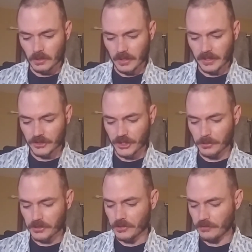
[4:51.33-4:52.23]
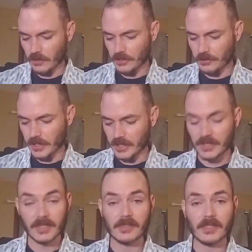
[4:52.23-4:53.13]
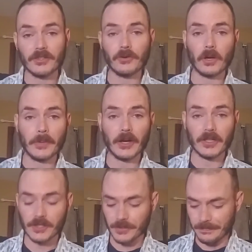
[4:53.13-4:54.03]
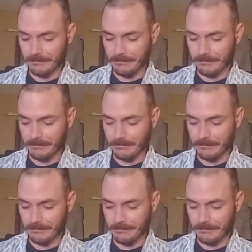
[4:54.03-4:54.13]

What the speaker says: and she was too frustrated to continue our marriage.